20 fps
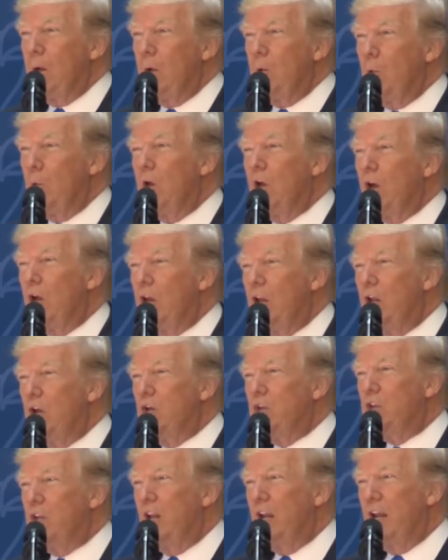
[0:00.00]
We are here
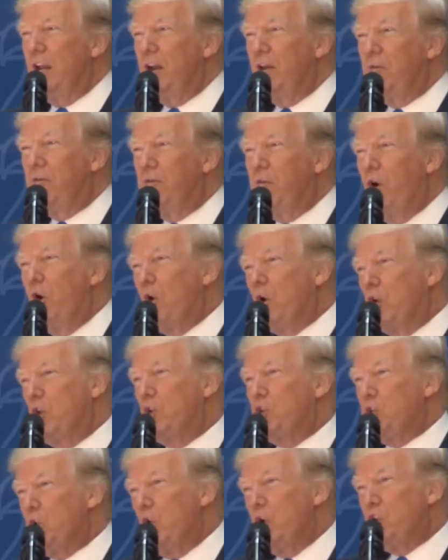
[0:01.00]
today to
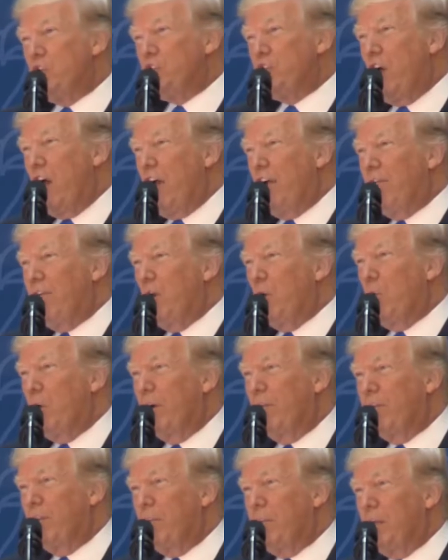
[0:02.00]
focus on solving one
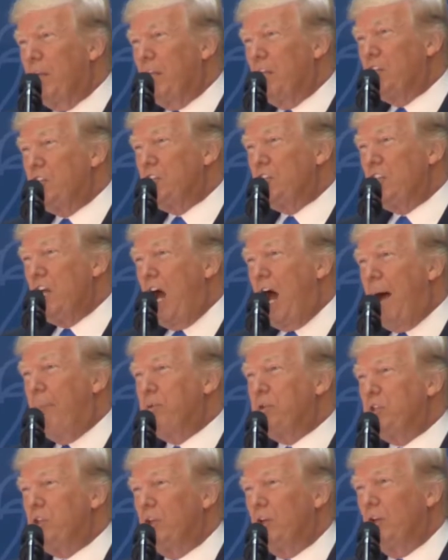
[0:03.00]
of the biggest
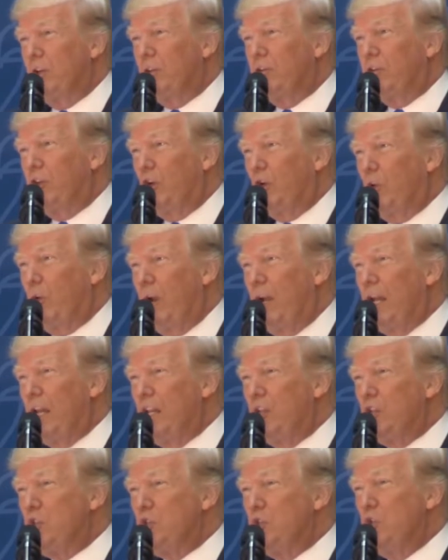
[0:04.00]
obstacles to
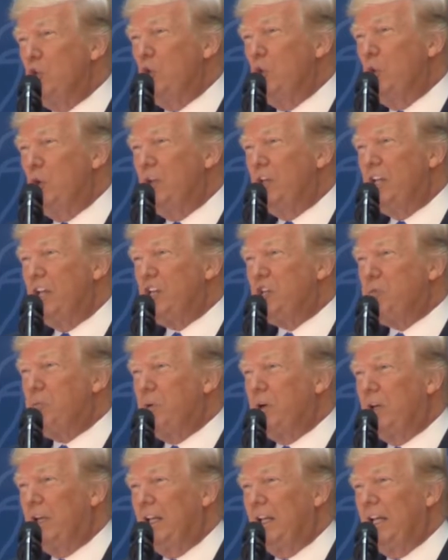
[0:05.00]
creating this new and
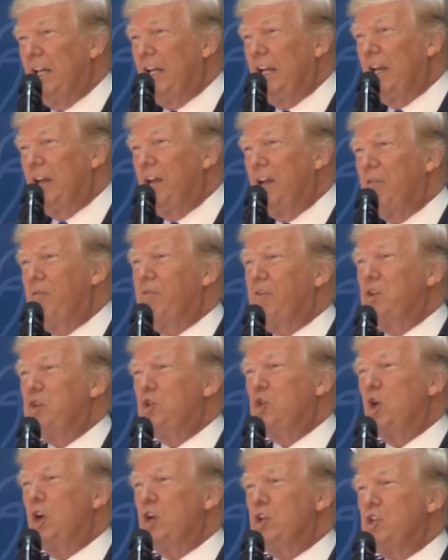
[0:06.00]
desperately needed
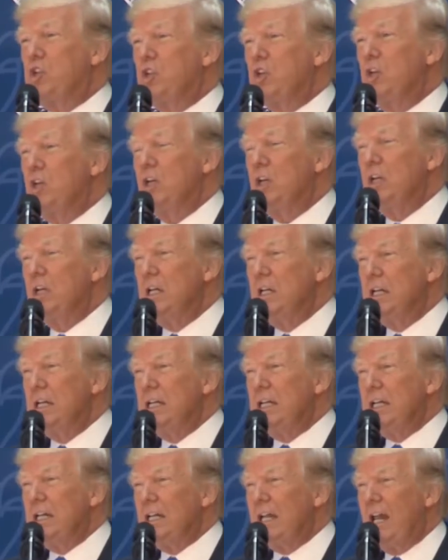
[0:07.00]
infrastructure,
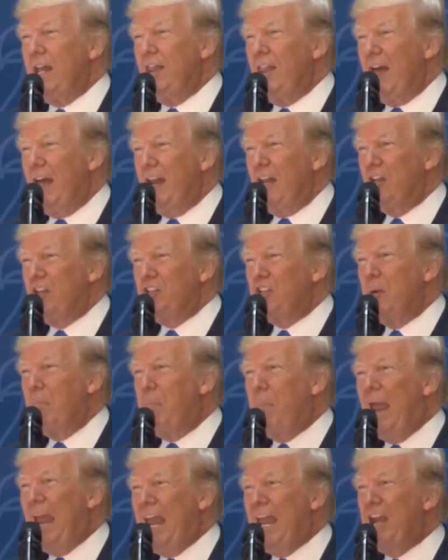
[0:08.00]
and that is the
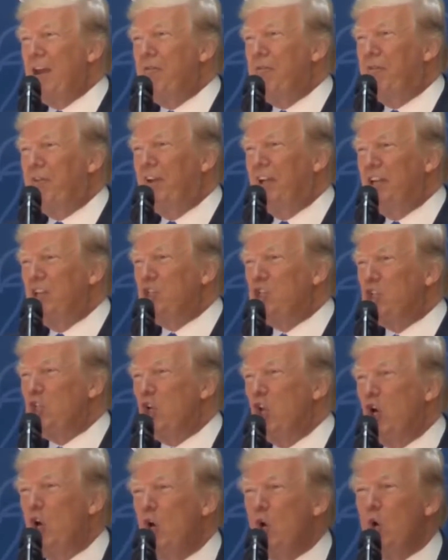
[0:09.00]
painfully
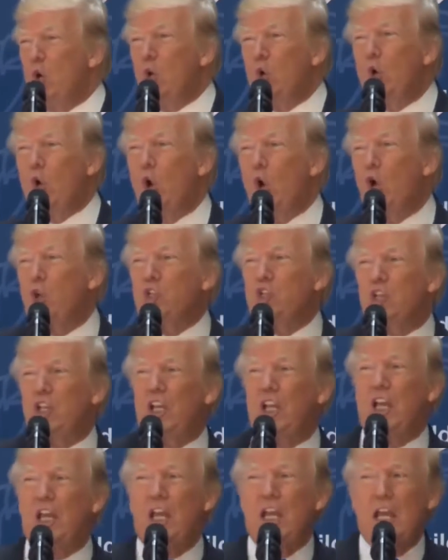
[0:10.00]
slow,
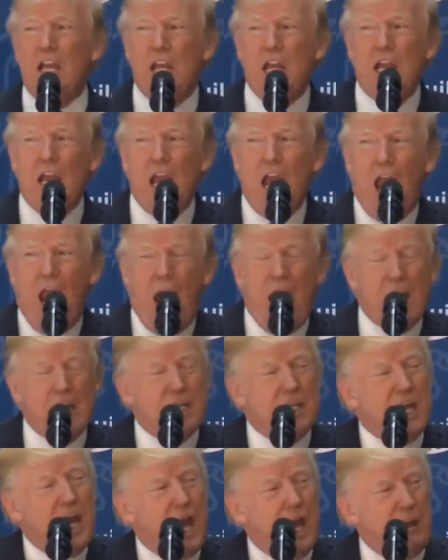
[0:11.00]
costly, and
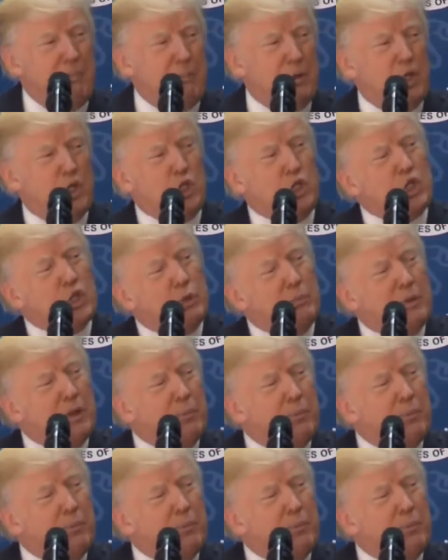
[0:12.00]
time-consuming